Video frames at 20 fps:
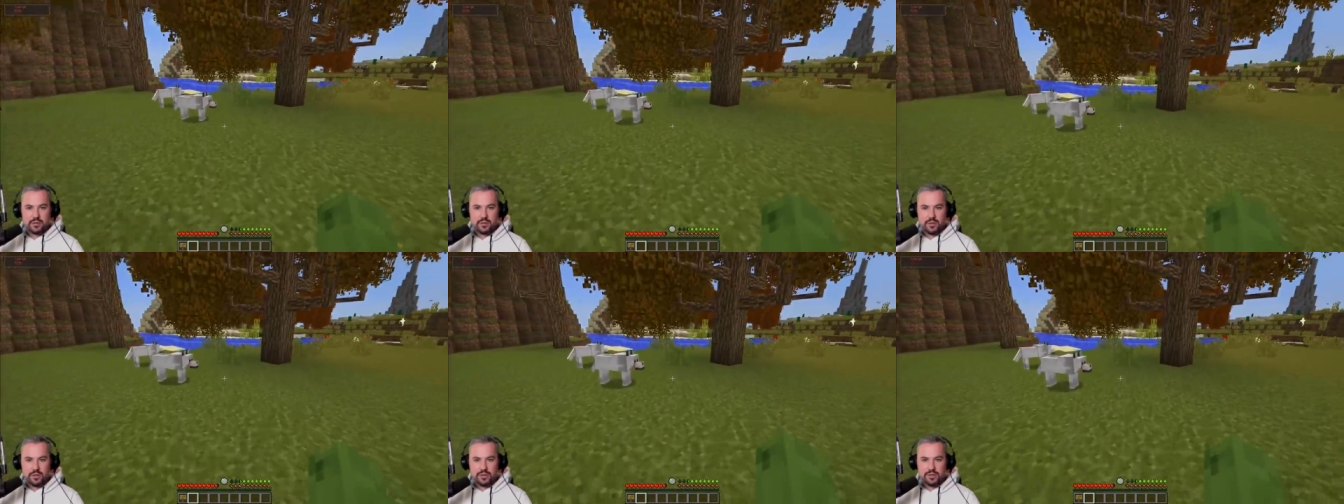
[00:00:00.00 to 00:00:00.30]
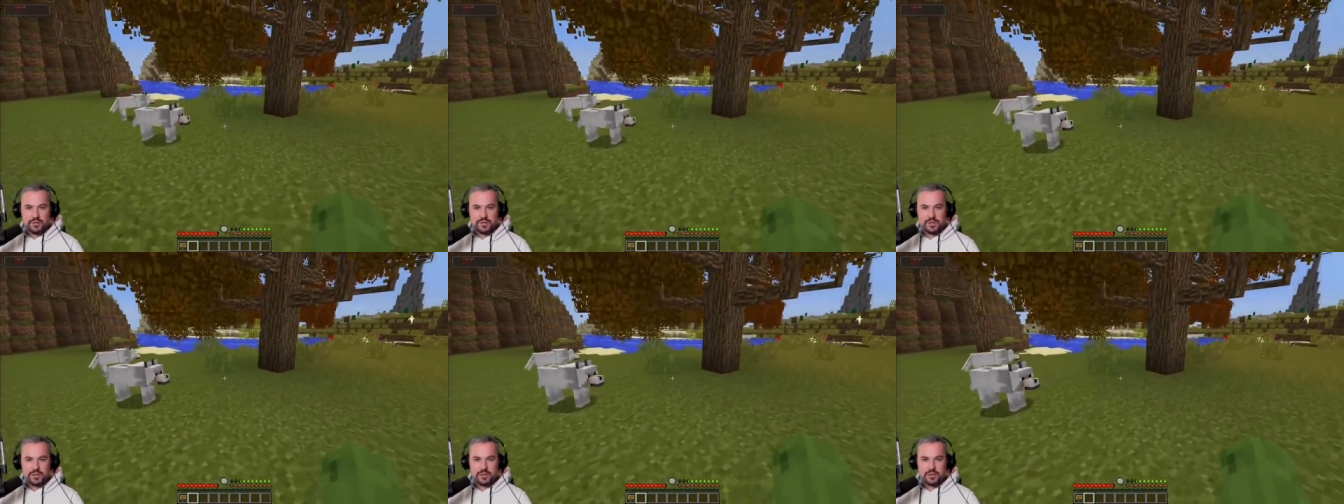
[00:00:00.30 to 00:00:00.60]

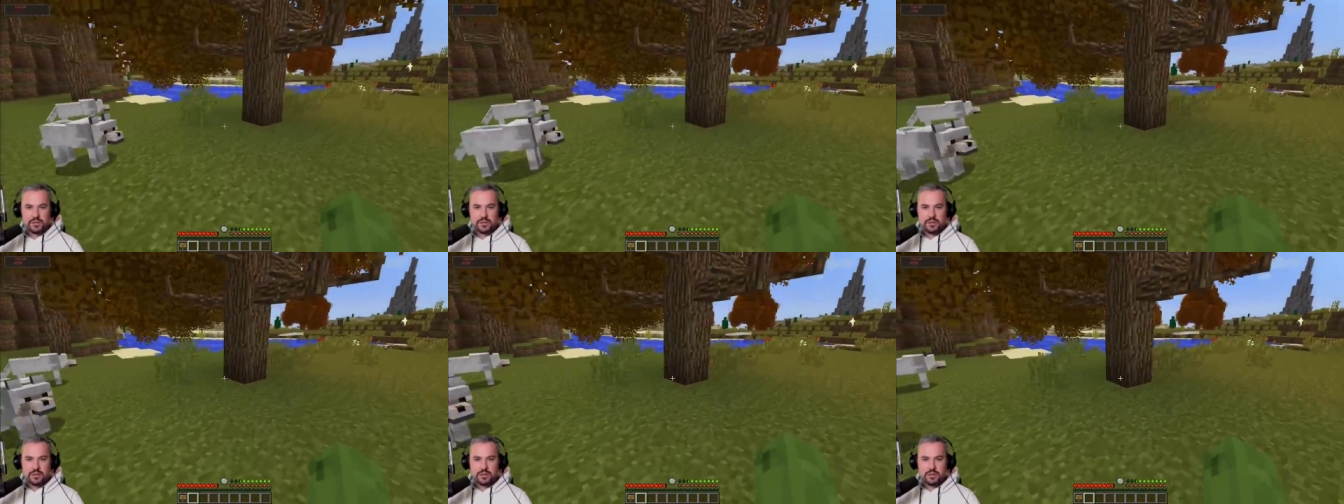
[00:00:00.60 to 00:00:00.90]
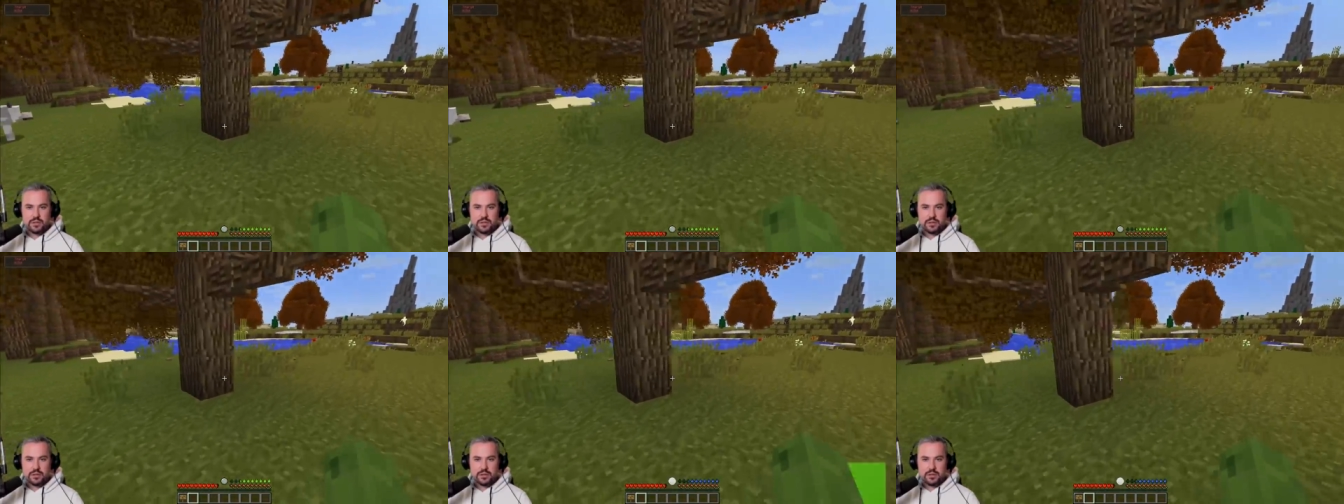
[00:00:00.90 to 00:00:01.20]
Wolves. Oh, there's
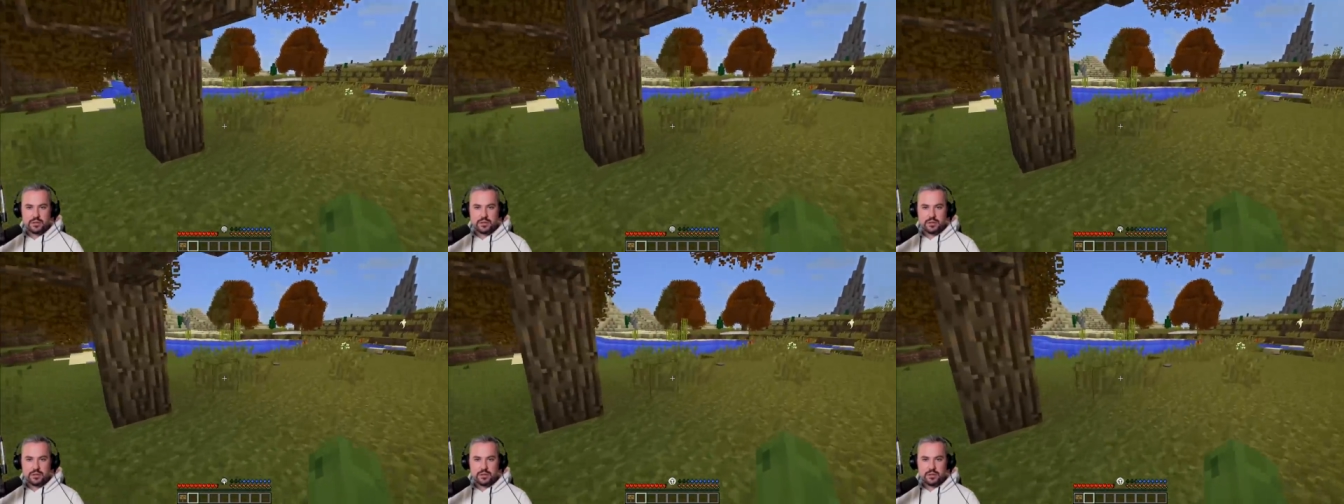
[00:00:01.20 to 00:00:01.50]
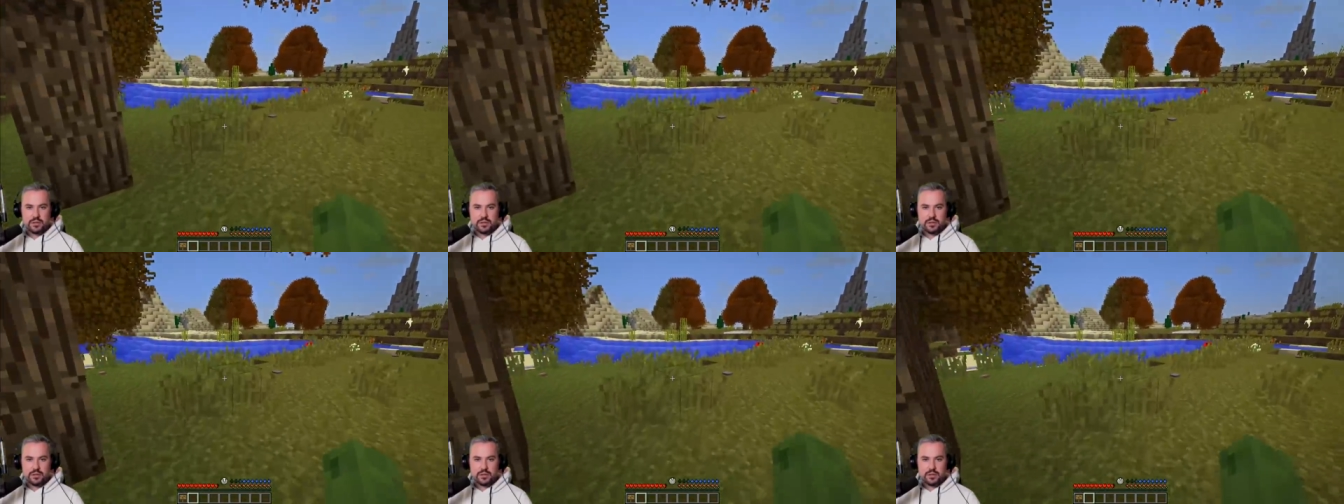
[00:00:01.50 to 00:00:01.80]
bones
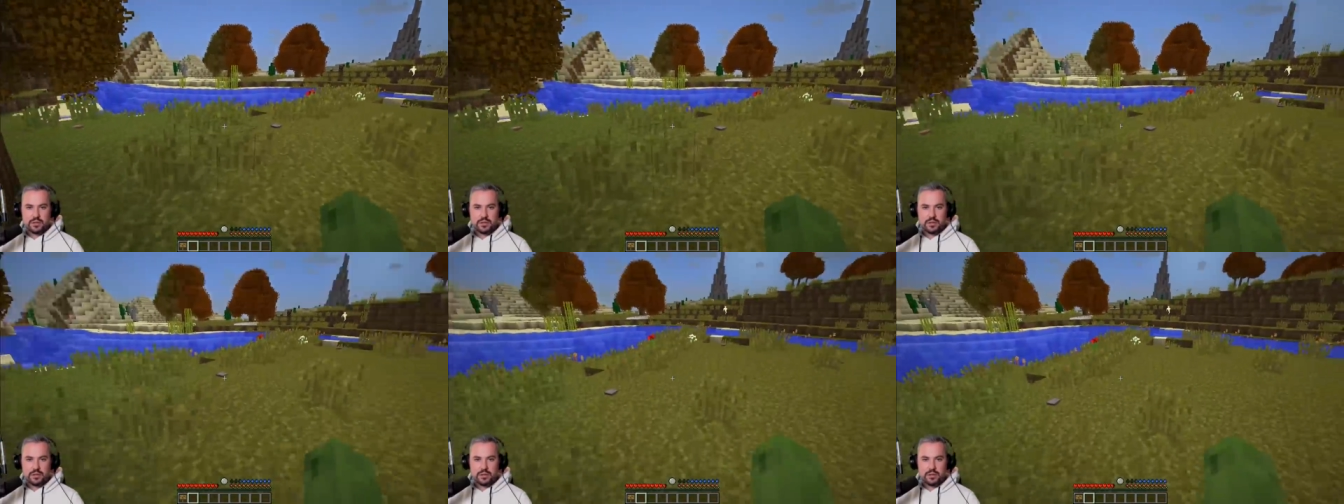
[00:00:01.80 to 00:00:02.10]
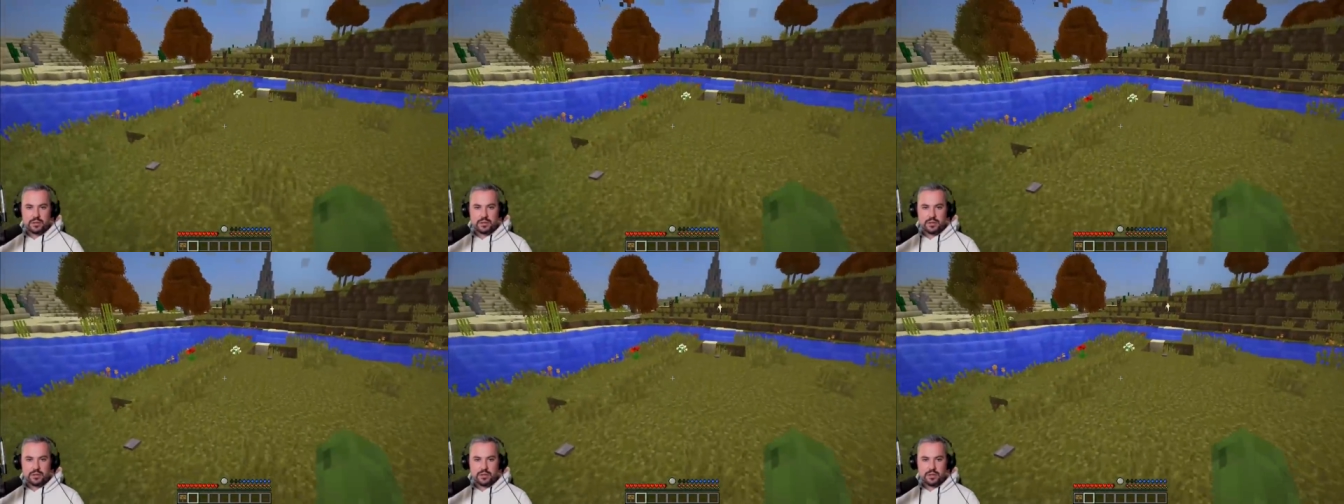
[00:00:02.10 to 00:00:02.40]
back in the
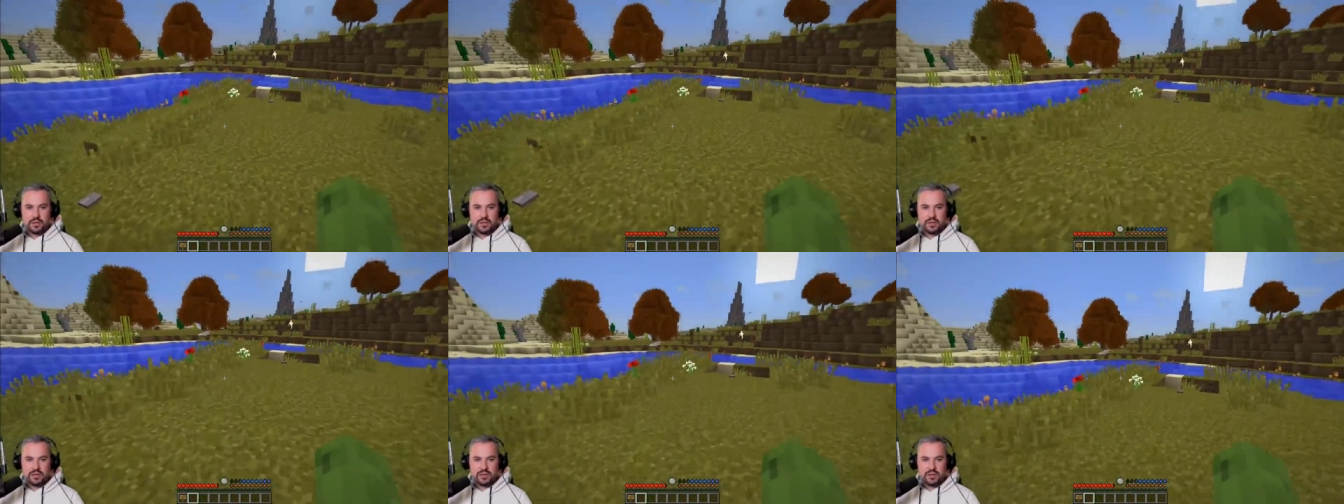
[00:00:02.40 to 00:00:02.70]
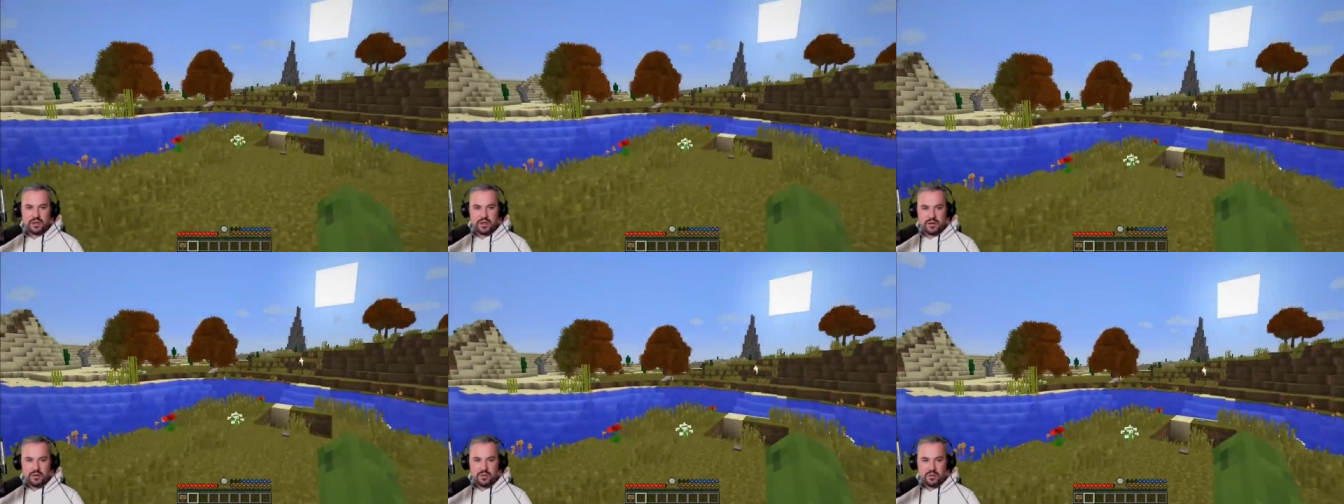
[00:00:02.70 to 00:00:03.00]
chest.
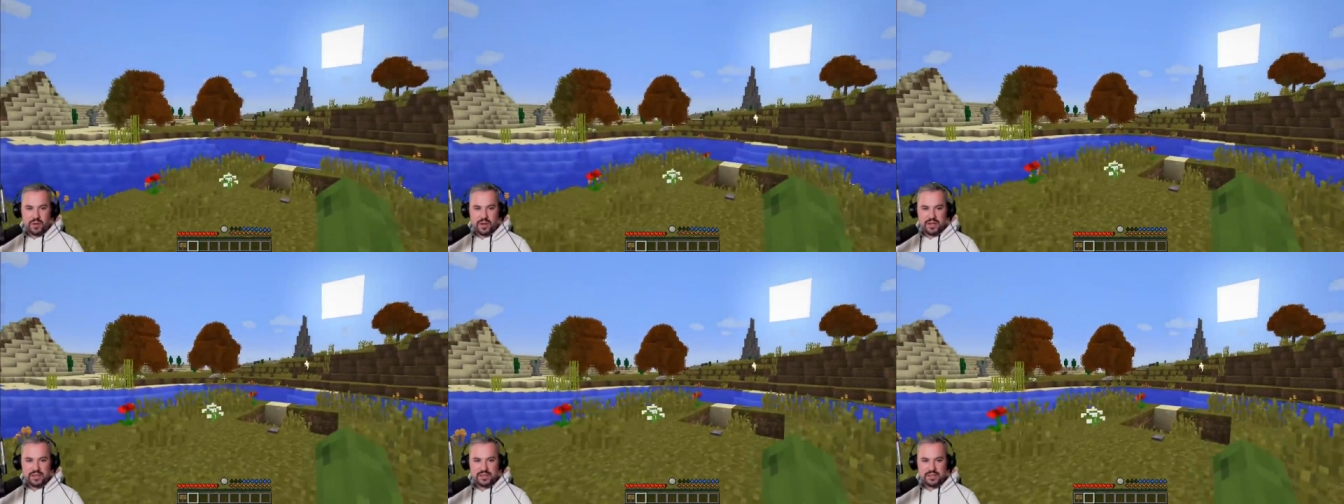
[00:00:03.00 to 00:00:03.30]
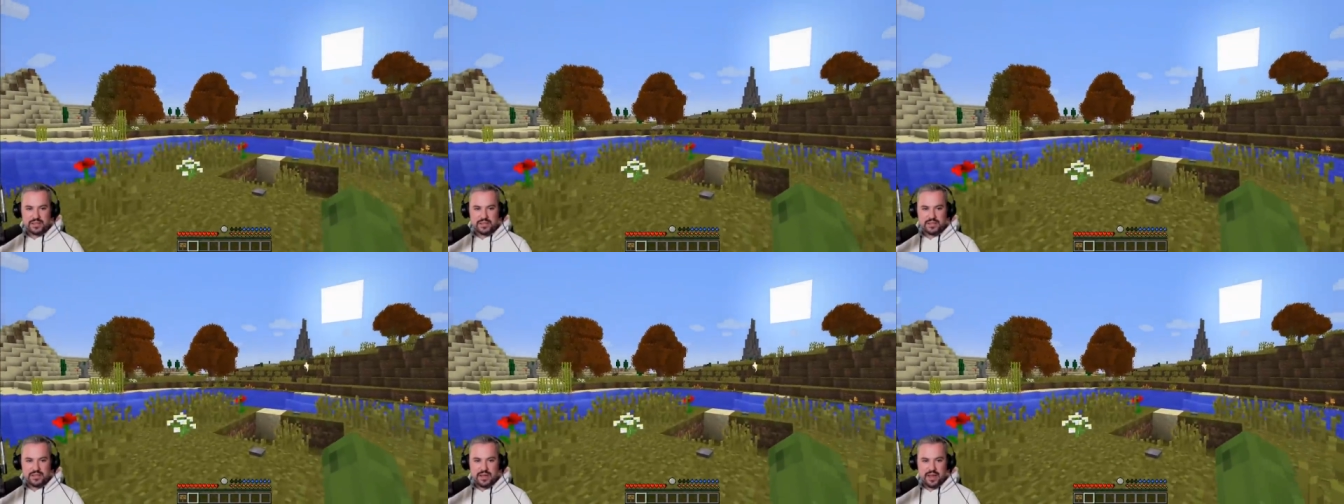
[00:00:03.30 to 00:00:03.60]
Oh, what is
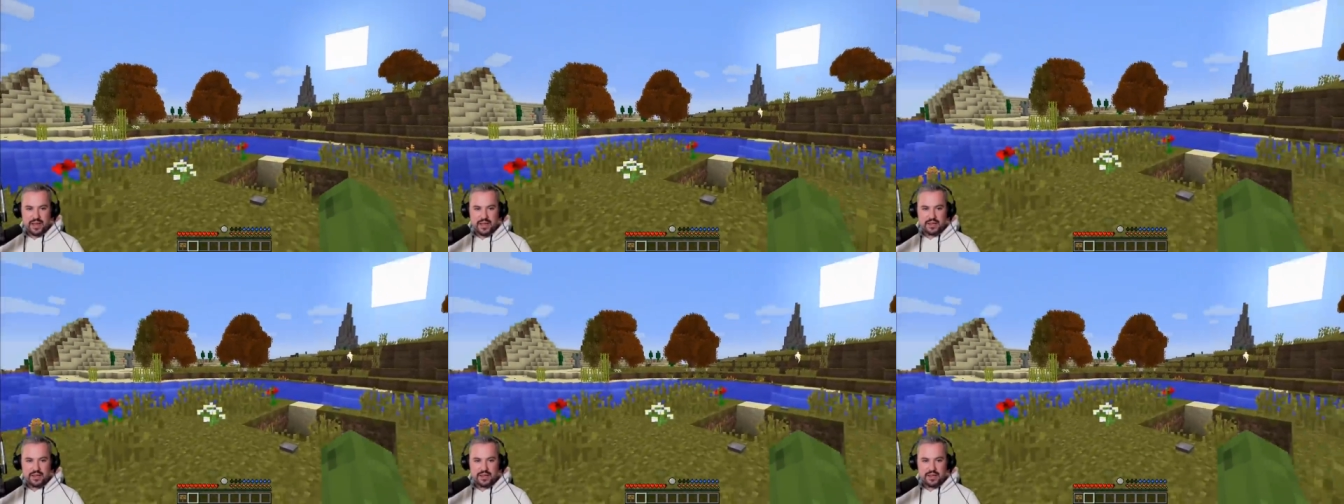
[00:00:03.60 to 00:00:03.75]
that?